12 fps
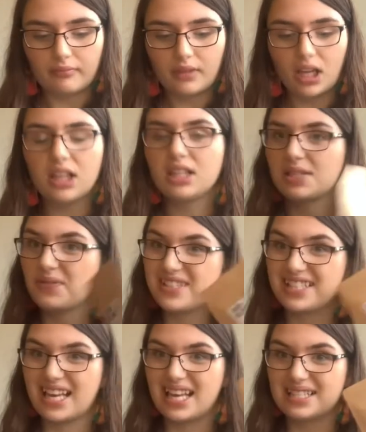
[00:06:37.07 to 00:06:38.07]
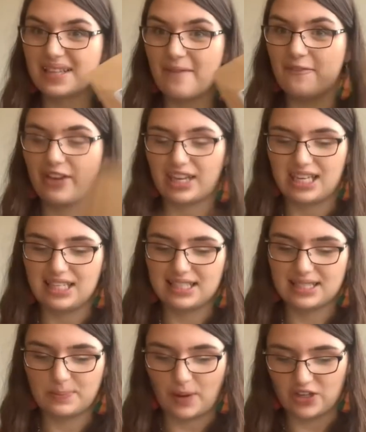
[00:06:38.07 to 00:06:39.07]
This one says Vicky's
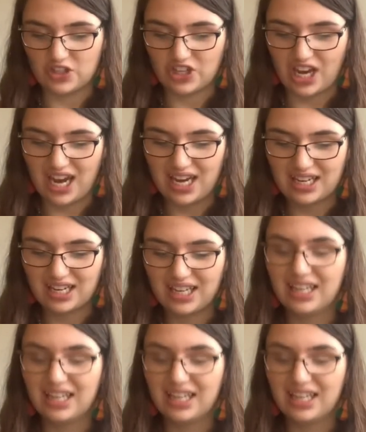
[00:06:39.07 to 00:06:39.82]
sponge cake.